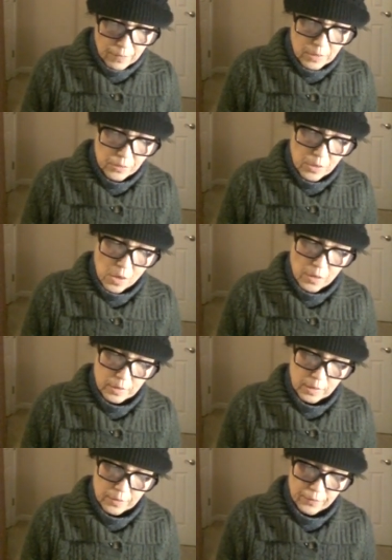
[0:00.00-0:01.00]
with the talk
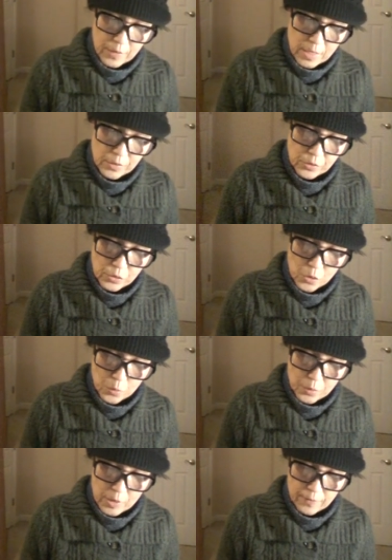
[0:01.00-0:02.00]
that flies so
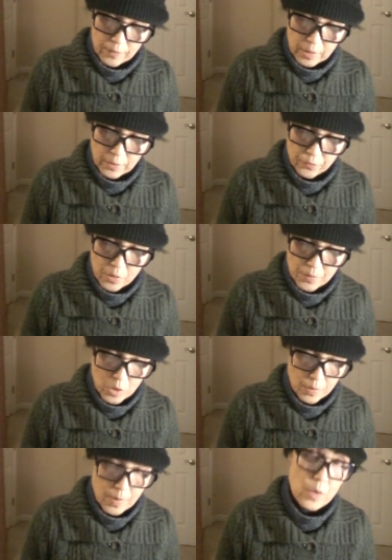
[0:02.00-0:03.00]
bravely from
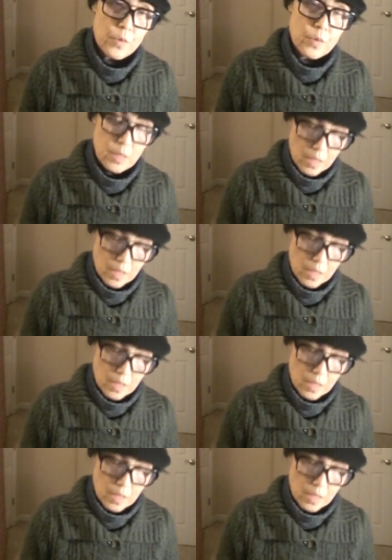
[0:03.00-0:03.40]
your mouth.